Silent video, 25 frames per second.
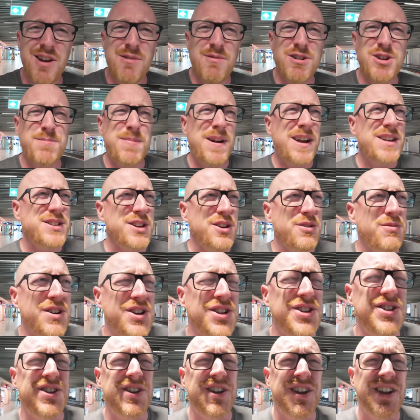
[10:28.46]
Which begs the
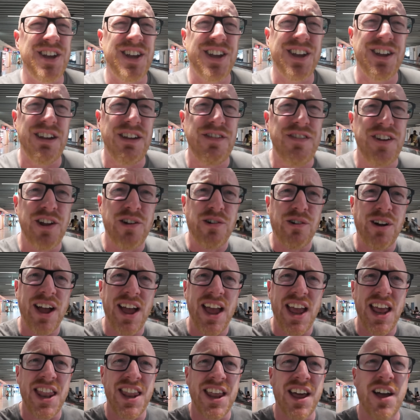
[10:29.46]
question, if you're not
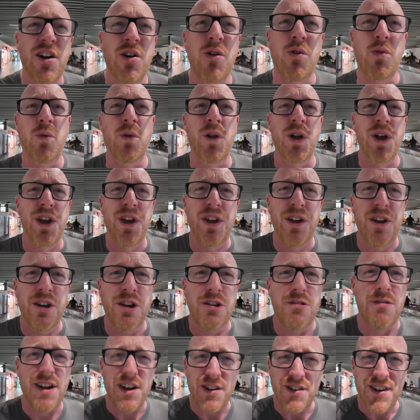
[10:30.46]
getting that whole
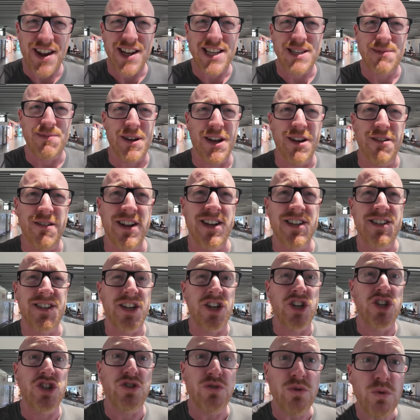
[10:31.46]
ground experience,
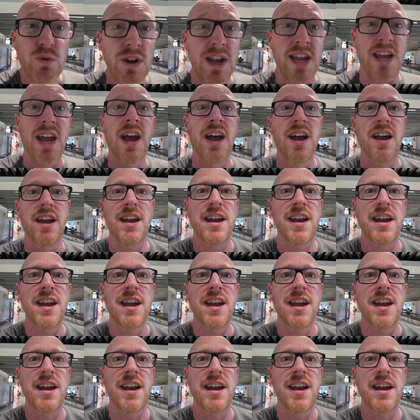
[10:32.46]
then surely